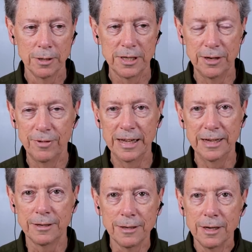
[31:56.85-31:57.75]

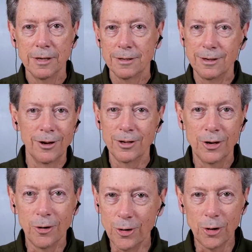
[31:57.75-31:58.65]
TV and, you know, you
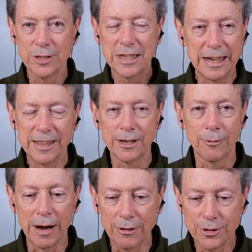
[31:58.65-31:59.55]
don't notice anything
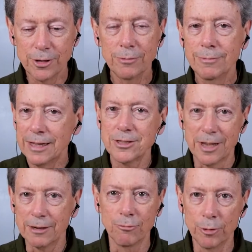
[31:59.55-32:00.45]
around you. That's
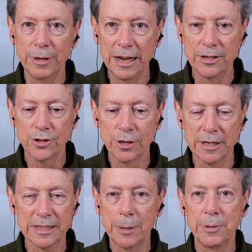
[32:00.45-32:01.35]
like rumination,
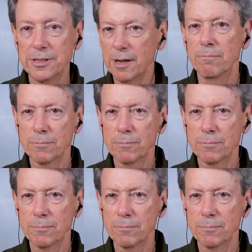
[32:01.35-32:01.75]
except it's a